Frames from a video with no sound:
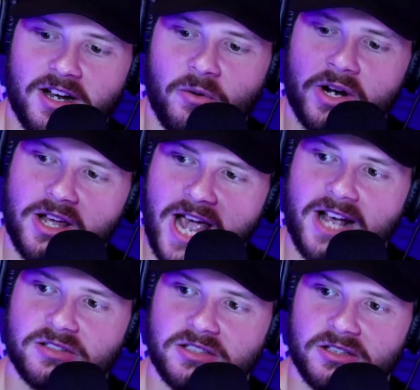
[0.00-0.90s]
I want to
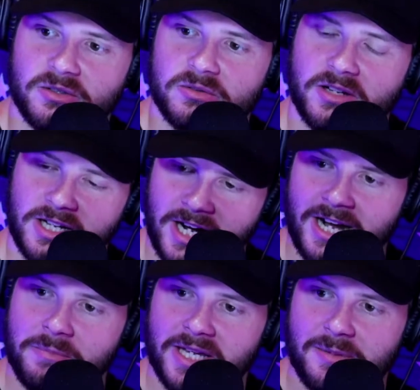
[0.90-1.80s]
ask you and
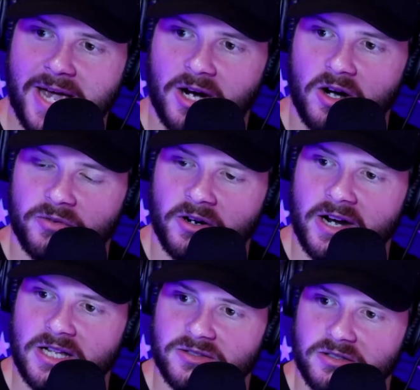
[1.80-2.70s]
kind of piggyback off her
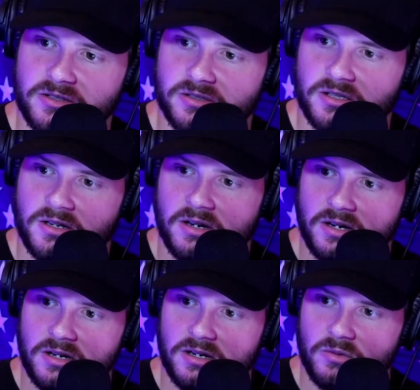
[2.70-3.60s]
answers.
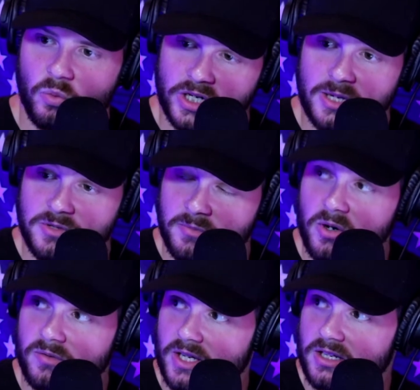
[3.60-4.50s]
Sure. What keeps you
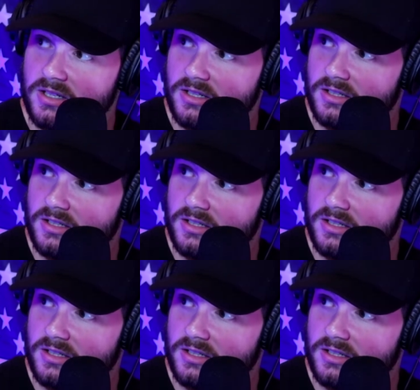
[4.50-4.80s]
motivated?